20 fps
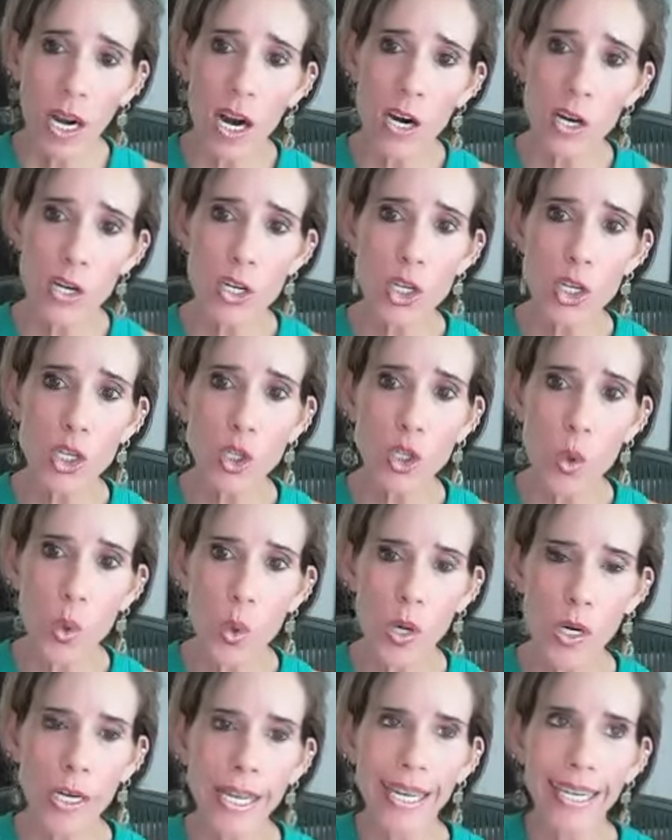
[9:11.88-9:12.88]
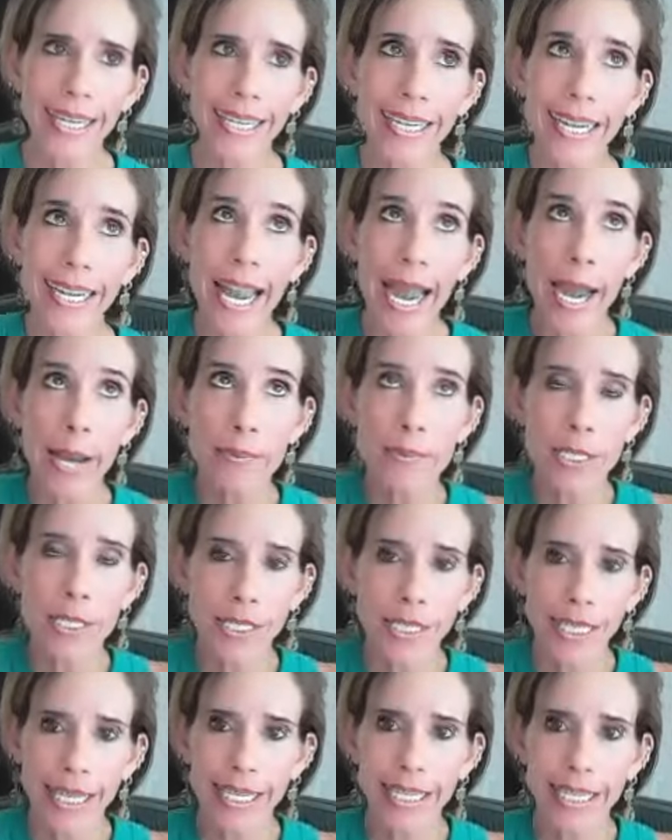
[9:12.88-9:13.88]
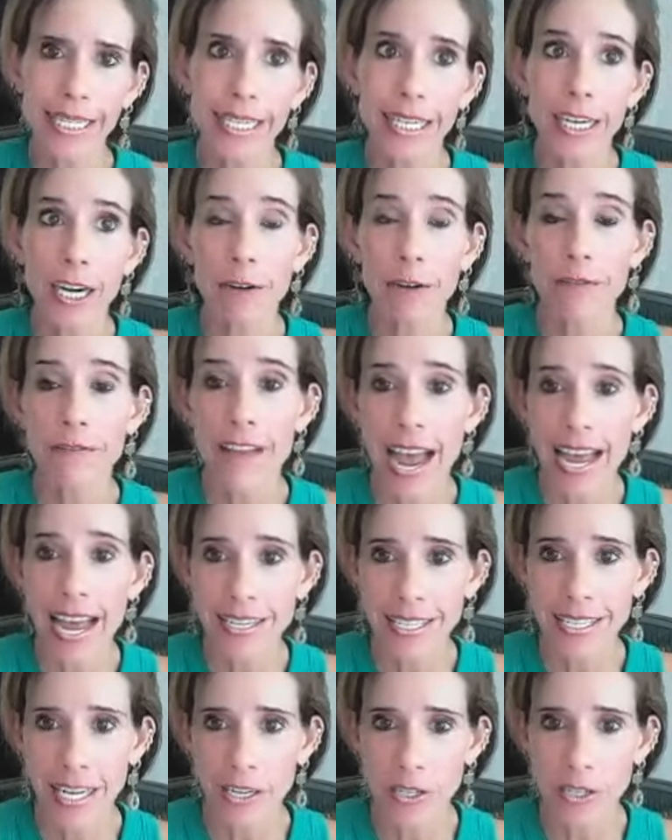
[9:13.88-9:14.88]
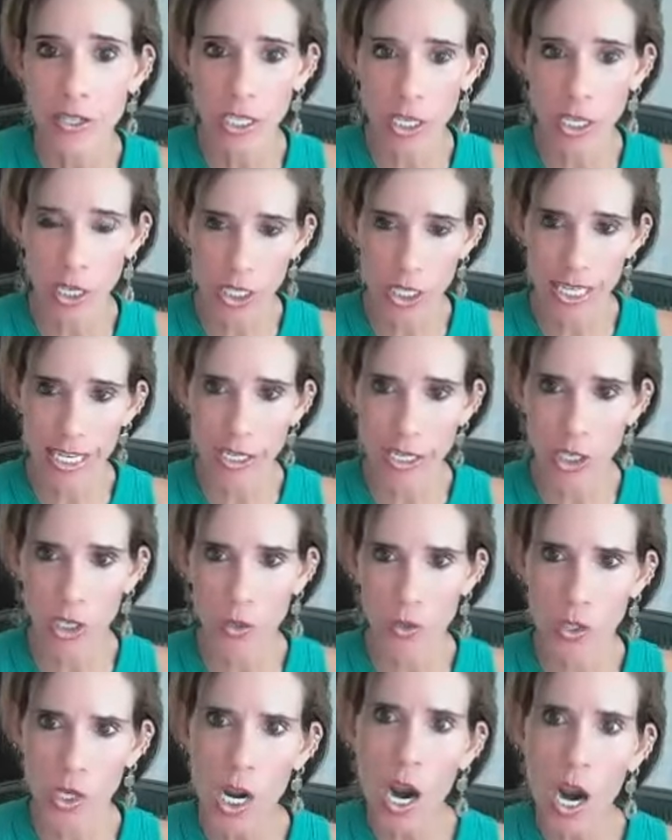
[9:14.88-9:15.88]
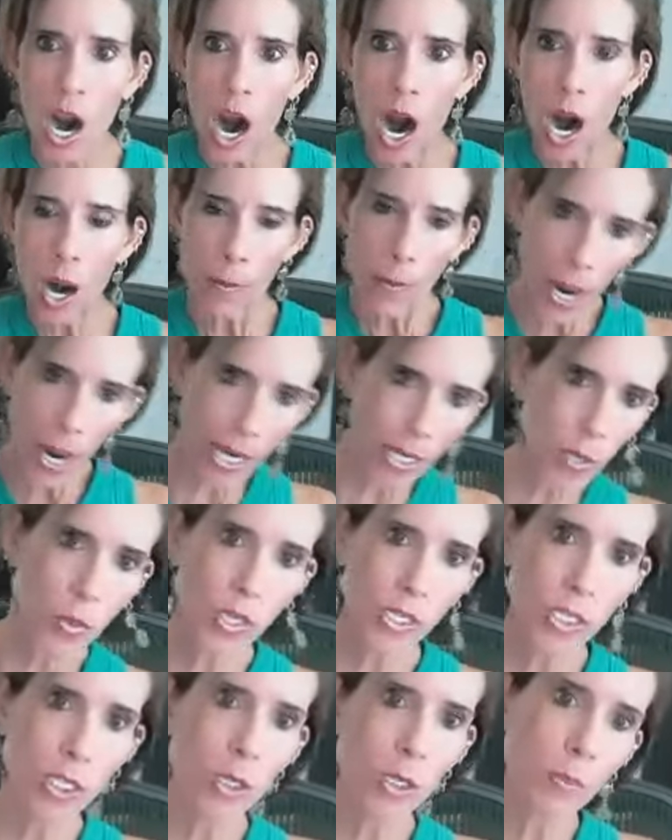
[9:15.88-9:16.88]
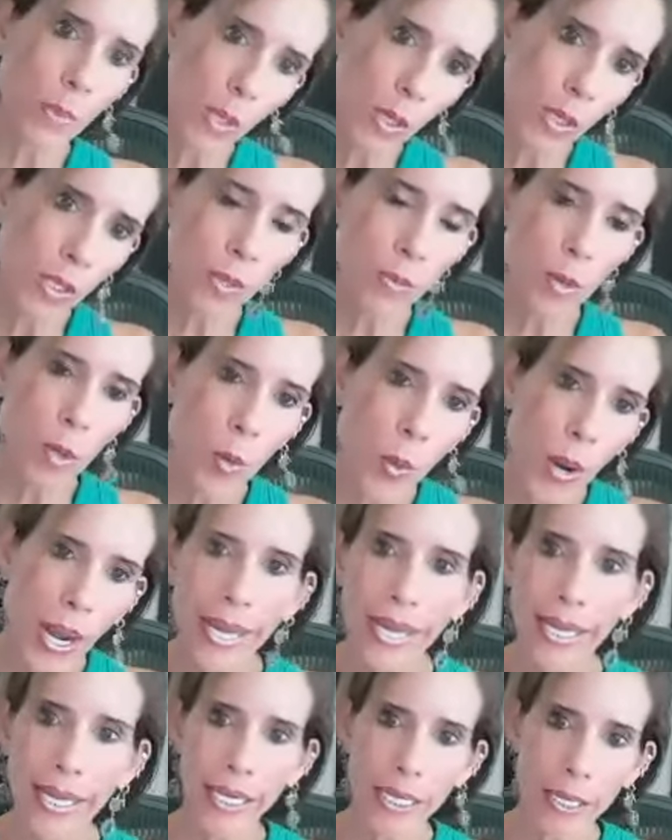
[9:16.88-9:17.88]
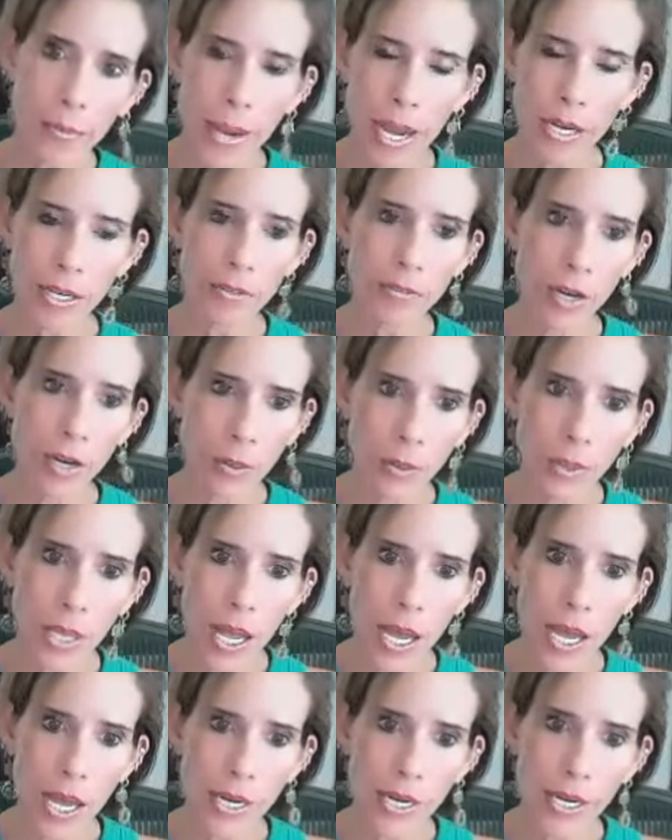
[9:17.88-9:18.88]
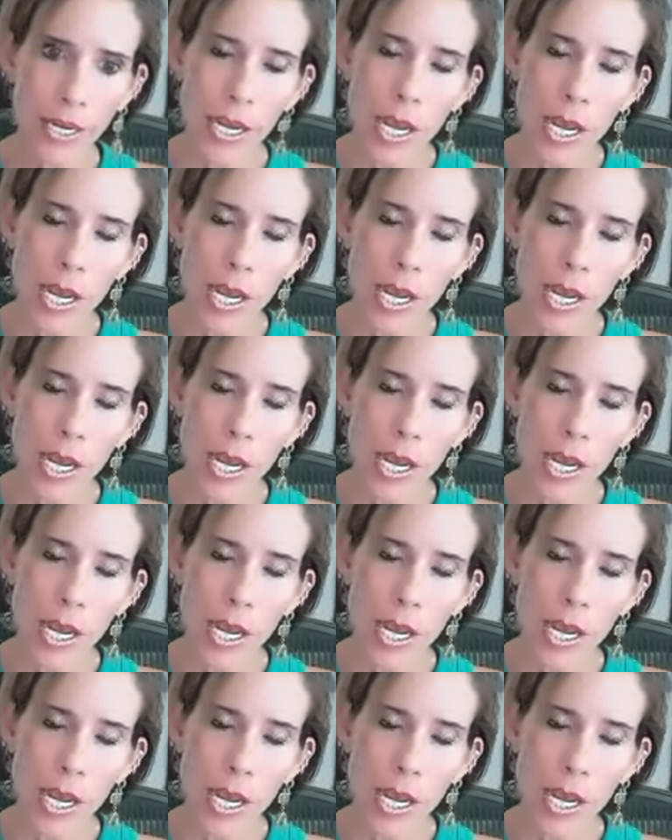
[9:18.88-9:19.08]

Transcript: are stored and encapsulated in our fat cells and our tissues. Our body wants to pull them away and get them out of our blood.